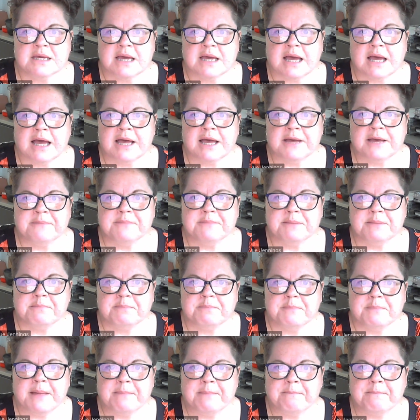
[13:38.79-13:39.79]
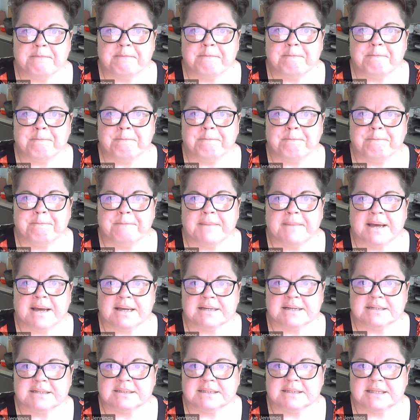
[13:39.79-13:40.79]

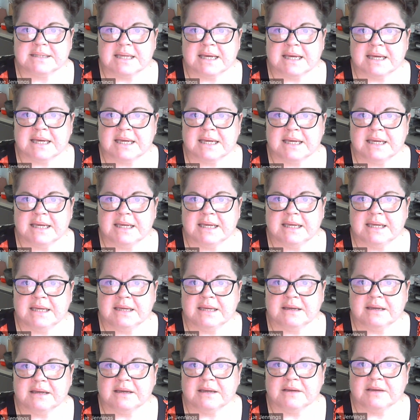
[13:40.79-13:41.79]
But they